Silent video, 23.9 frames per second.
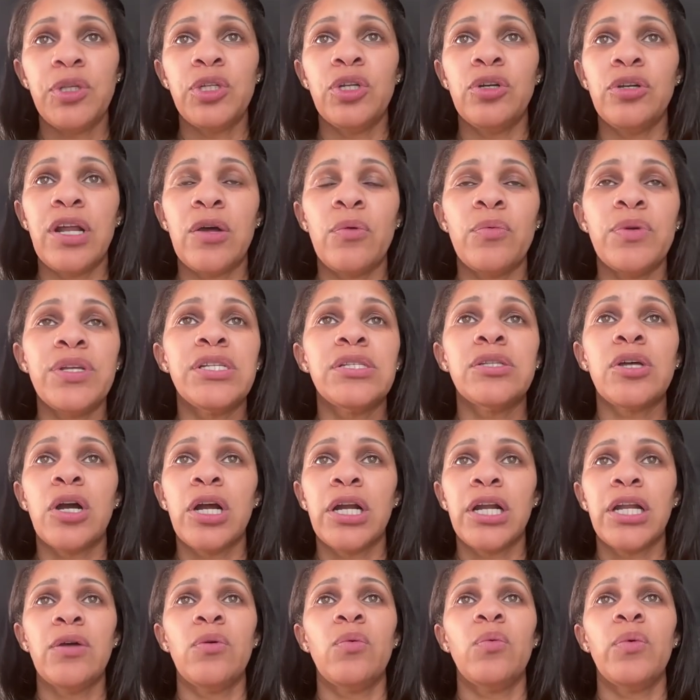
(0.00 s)
you know that we
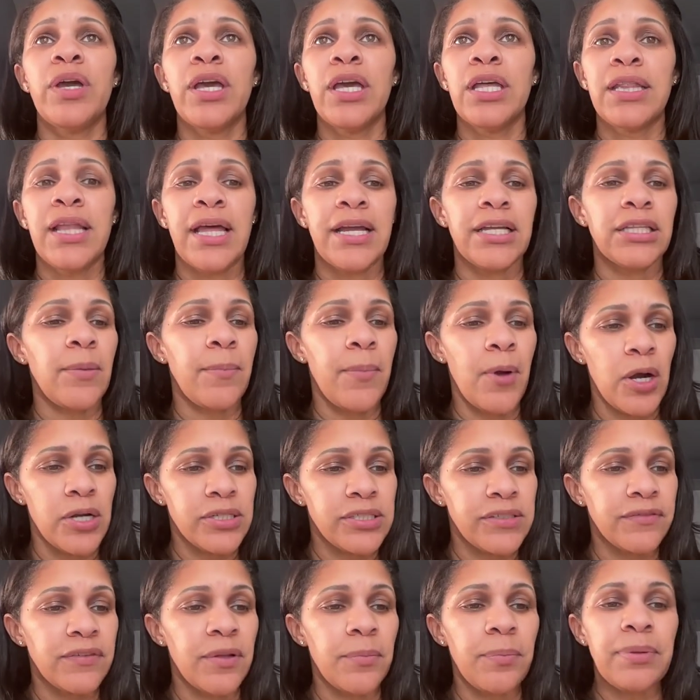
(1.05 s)
started with like the
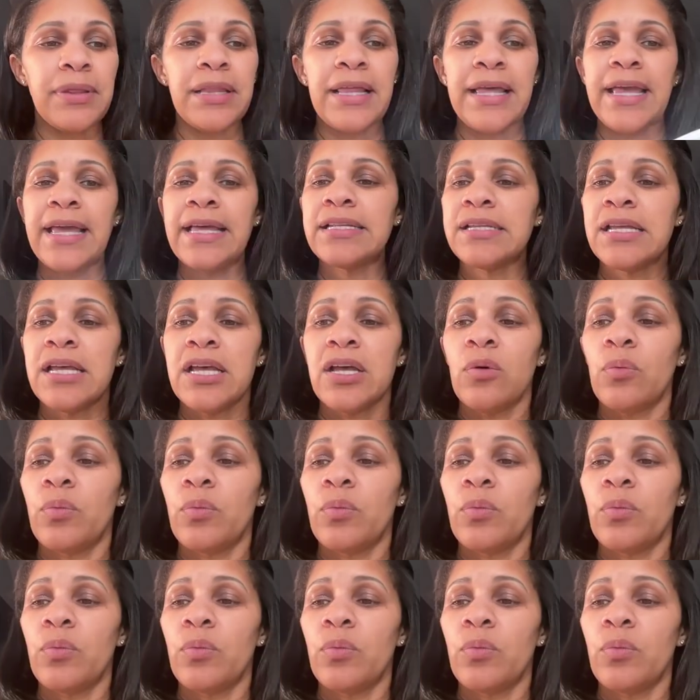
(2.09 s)
parts of the plant.